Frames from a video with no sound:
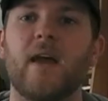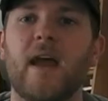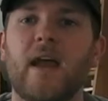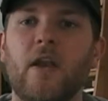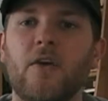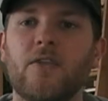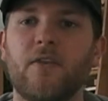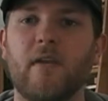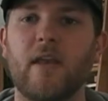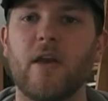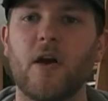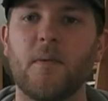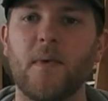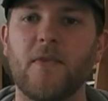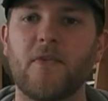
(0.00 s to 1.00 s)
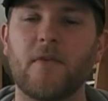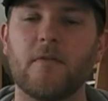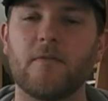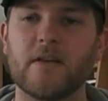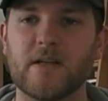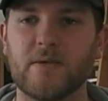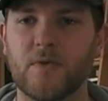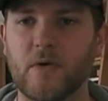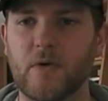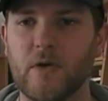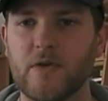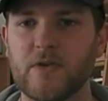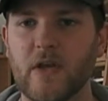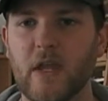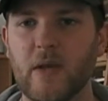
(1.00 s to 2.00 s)
And also leave comments on things I'm doing
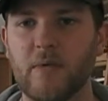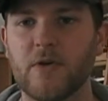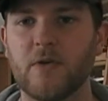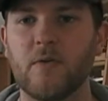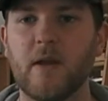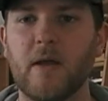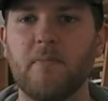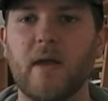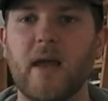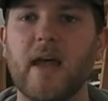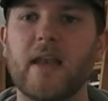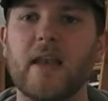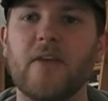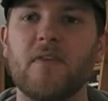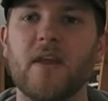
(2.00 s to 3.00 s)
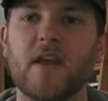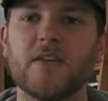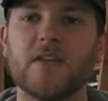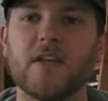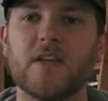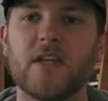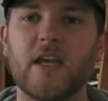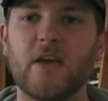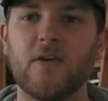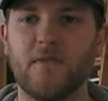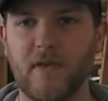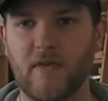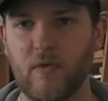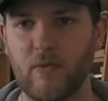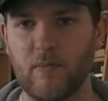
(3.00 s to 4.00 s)
good, so keep on doing them. And leave negative critique on
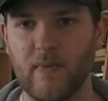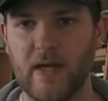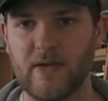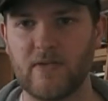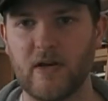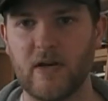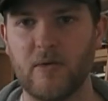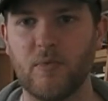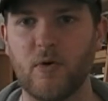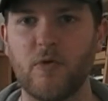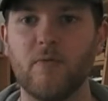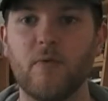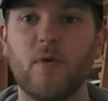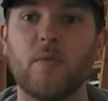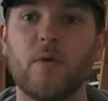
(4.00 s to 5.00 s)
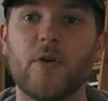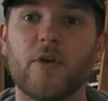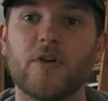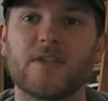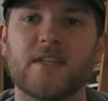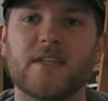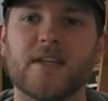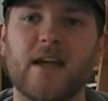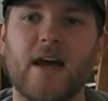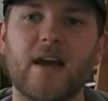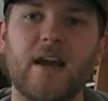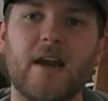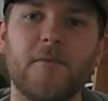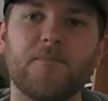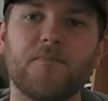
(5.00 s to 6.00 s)
things I'm doing bad, so I need to improve or remove the content
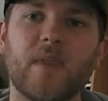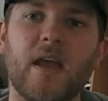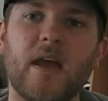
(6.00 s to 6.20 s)
entirely.